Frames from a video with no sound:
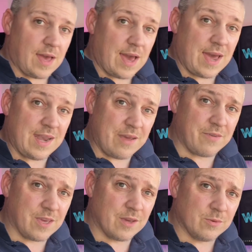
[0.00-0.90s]
and never
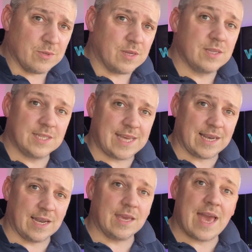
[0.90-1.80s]
used,
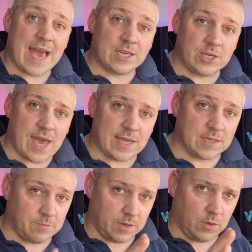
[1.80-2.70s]
sadly, as
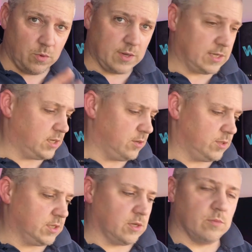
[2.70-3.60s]
yet, but I will get to use
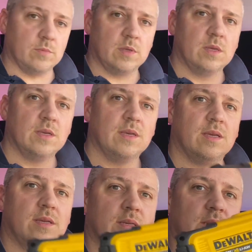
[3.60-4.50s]
it soon.
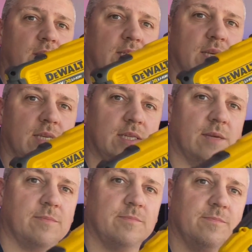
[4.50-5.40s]
So this is
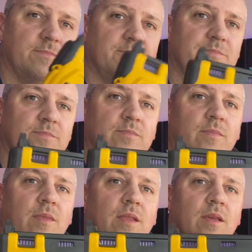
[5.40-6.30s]

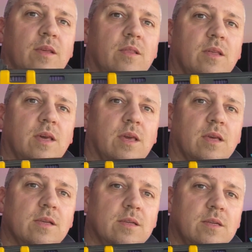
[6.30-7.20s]

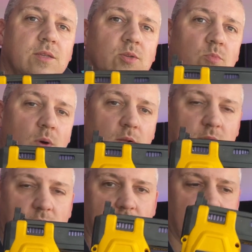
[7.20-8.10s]
the
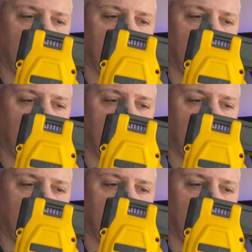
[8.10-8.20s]
Dewalt